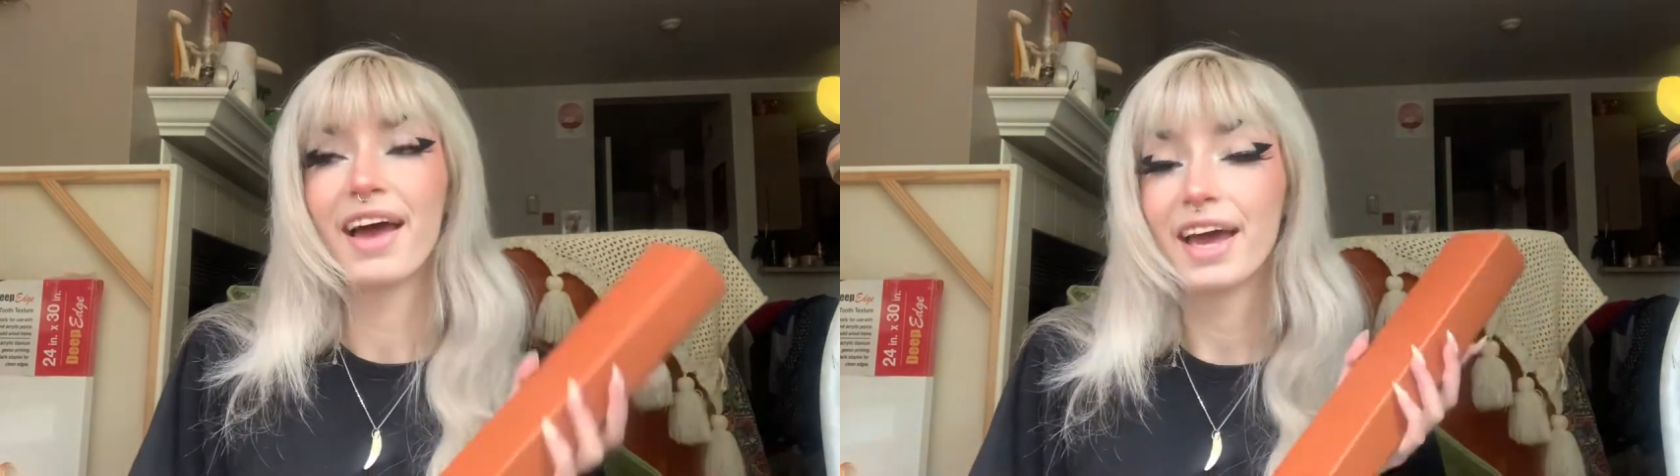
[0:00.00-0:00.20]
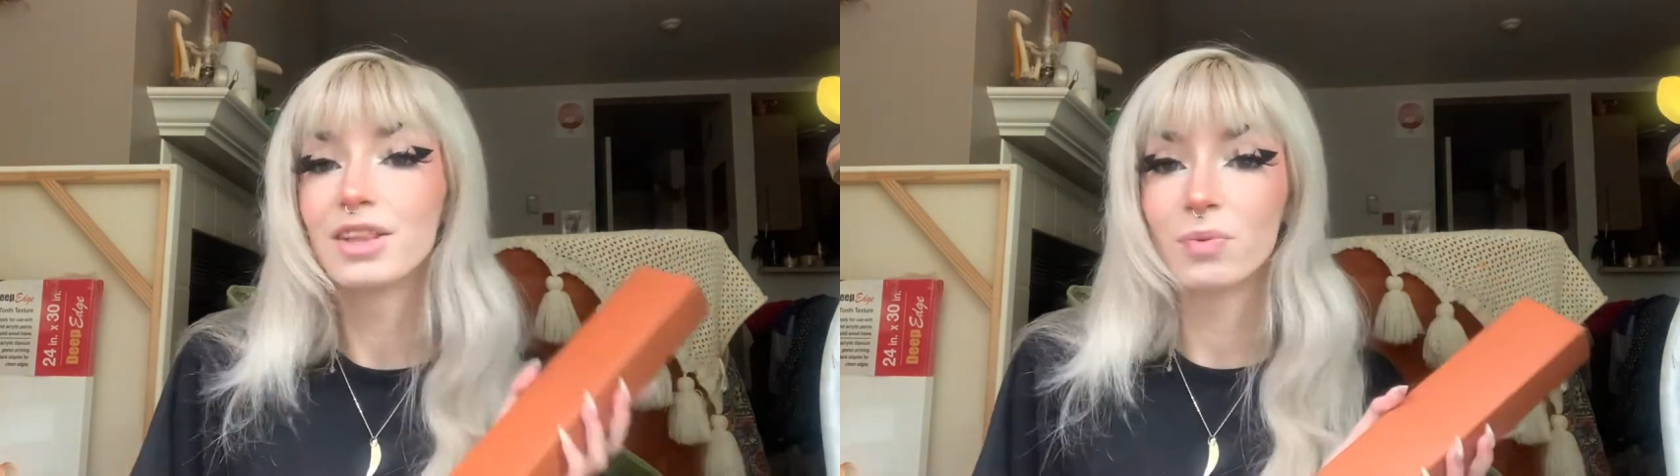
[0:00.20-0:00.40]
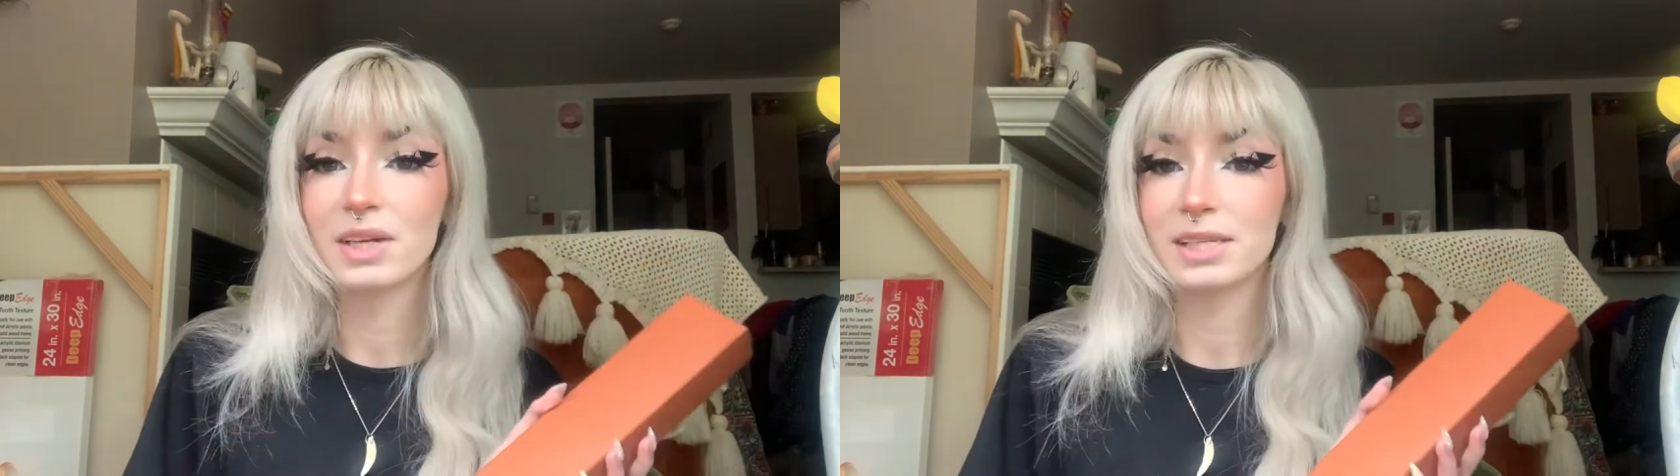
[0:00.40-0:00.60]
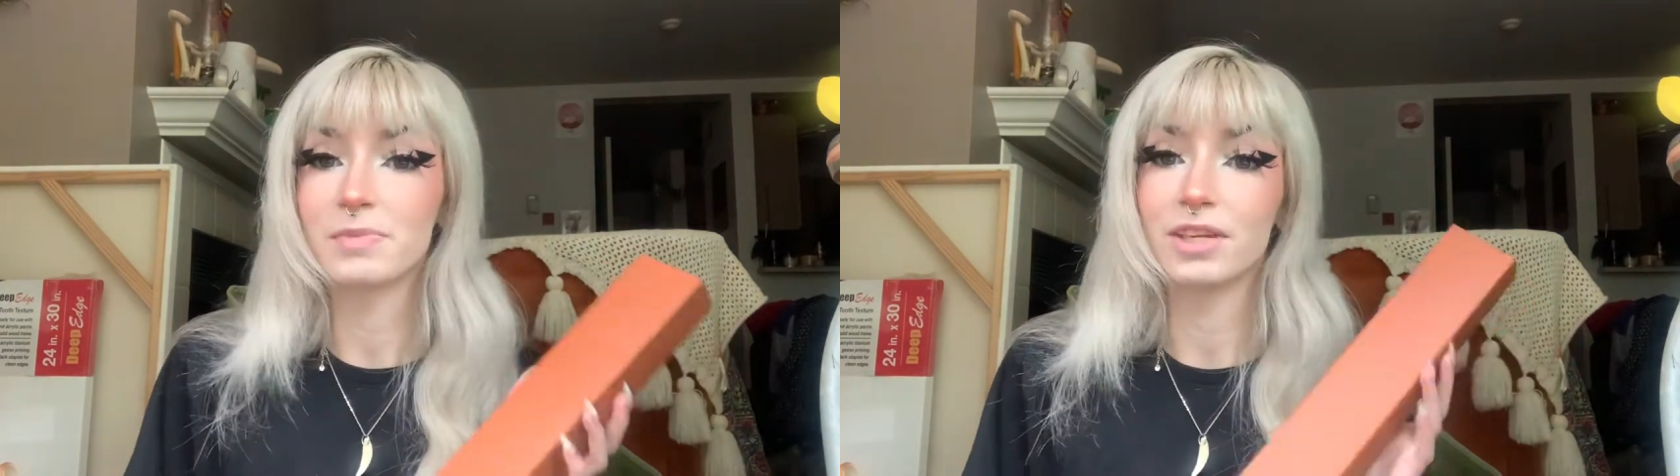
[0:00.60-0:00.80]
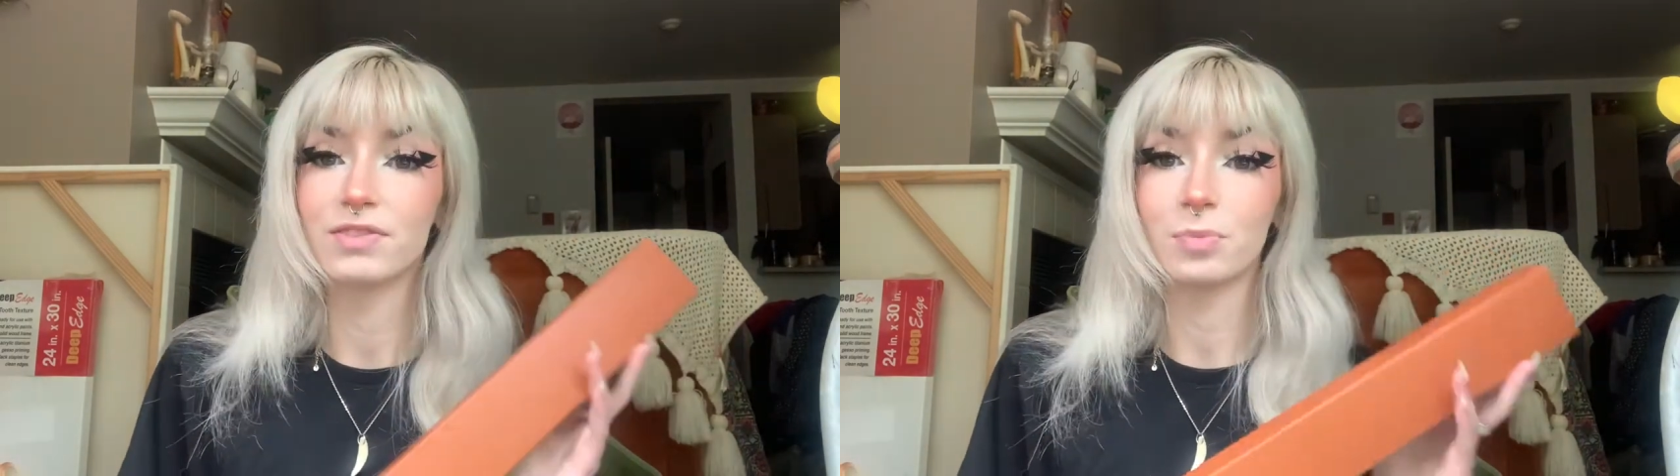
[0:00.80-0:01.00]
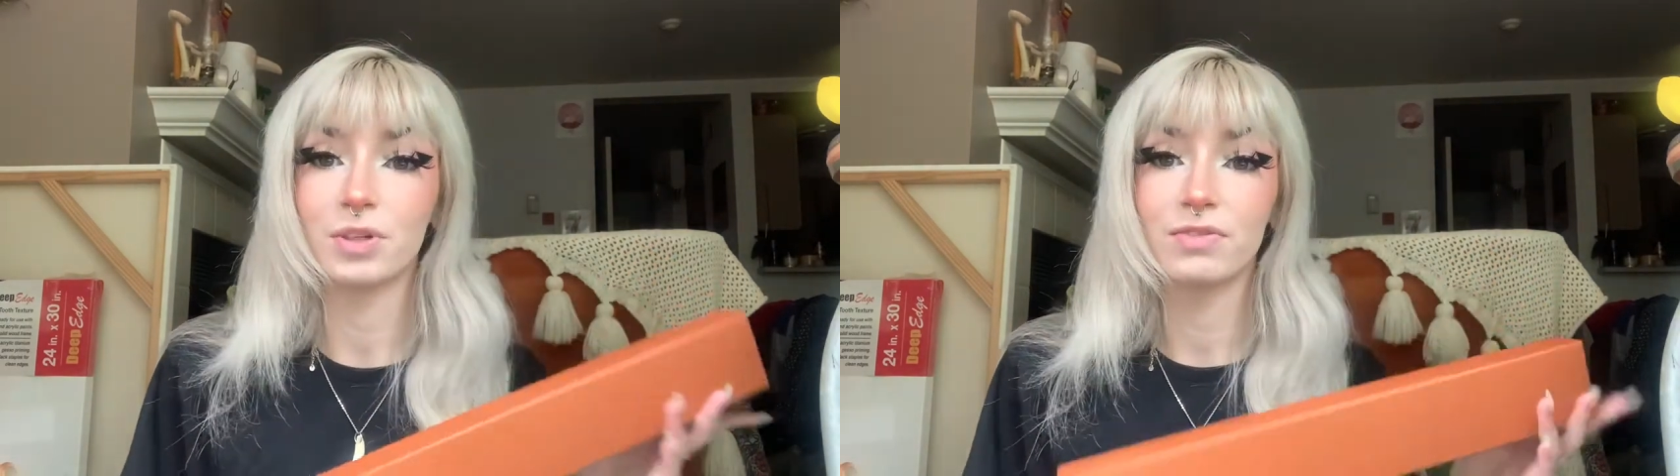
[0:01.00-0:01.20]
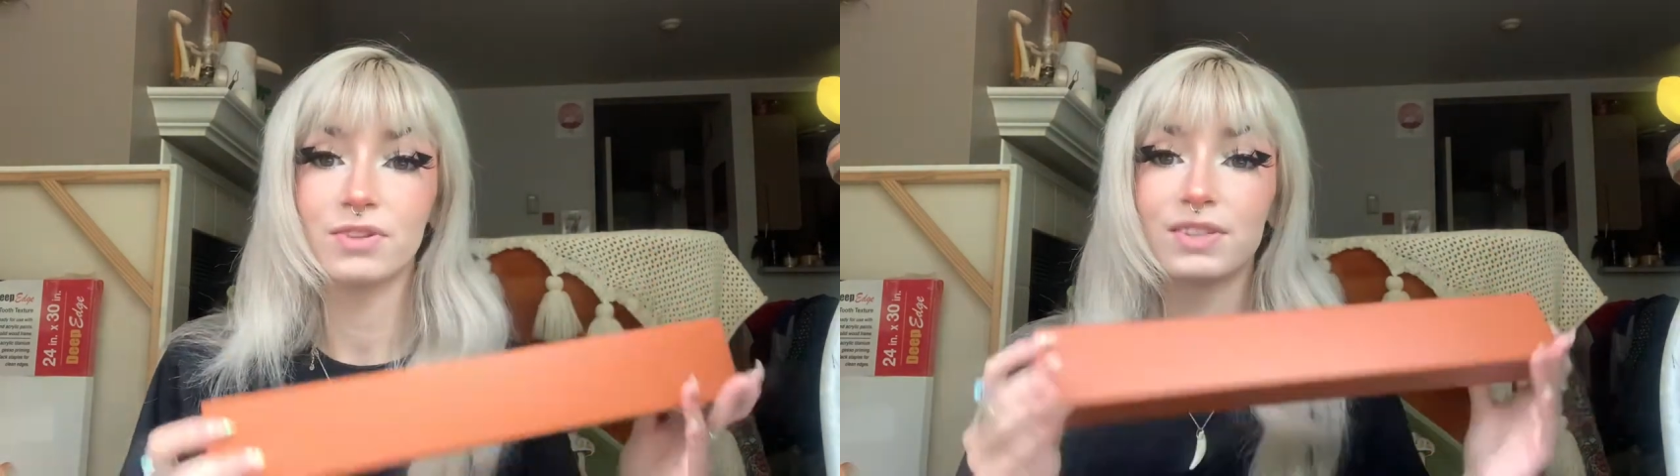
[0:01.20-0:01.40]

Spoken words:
and the wands themselves are beautiful.